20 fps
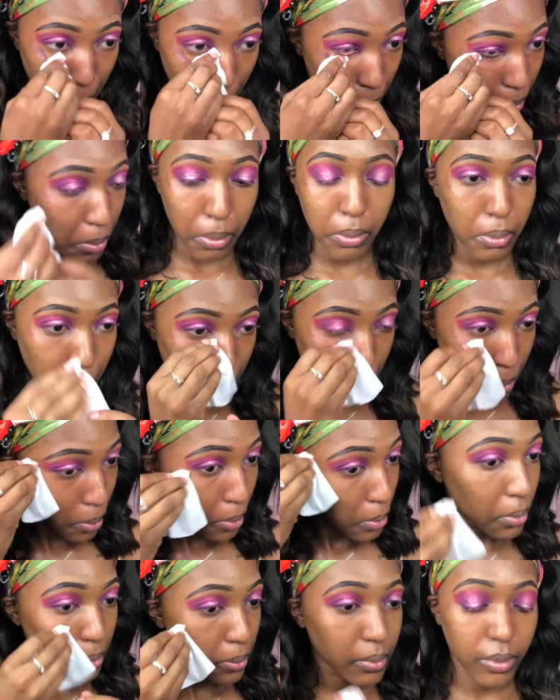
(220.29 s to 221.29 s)
shade back in my
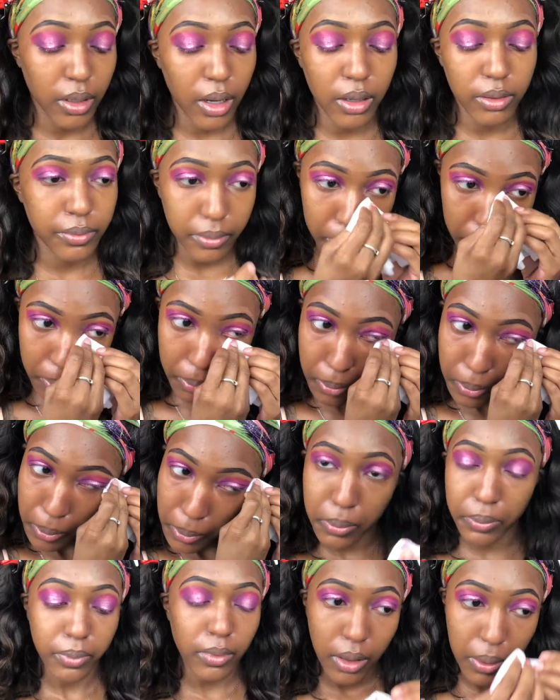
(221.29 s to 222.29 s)
crease.
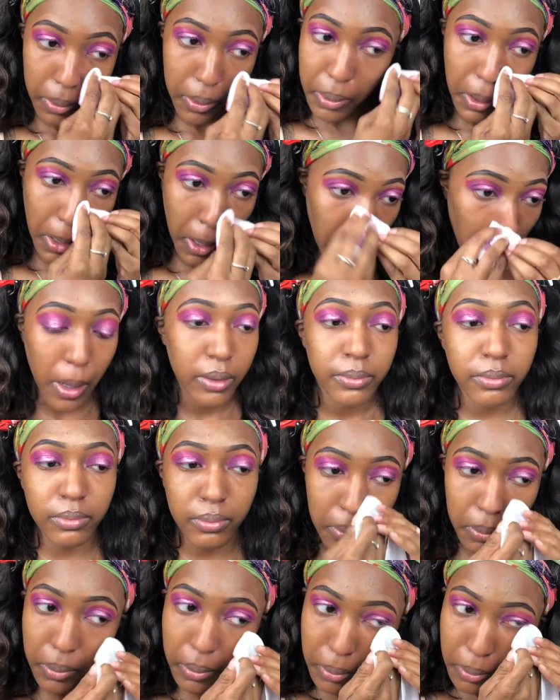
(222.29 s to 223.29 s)
And now we're
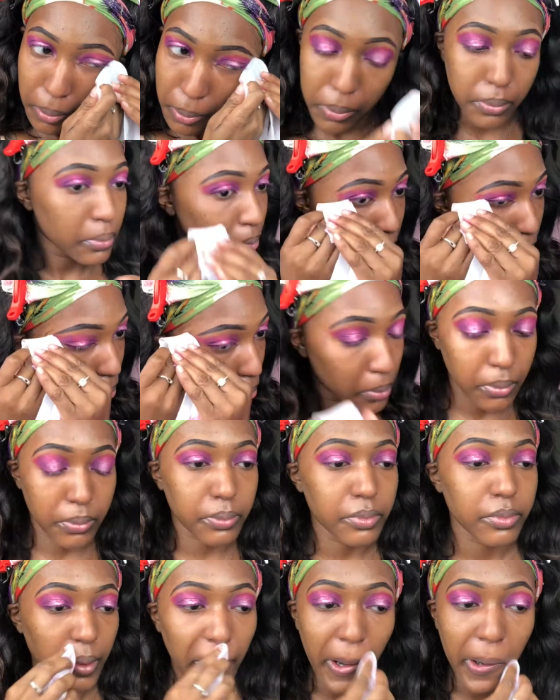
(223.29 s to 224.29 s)
finished. And I'm just
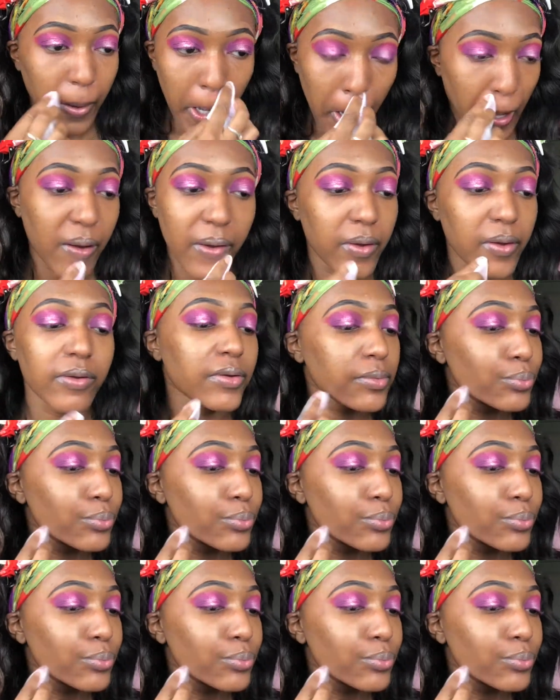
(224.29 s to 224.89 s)
going to wipe off all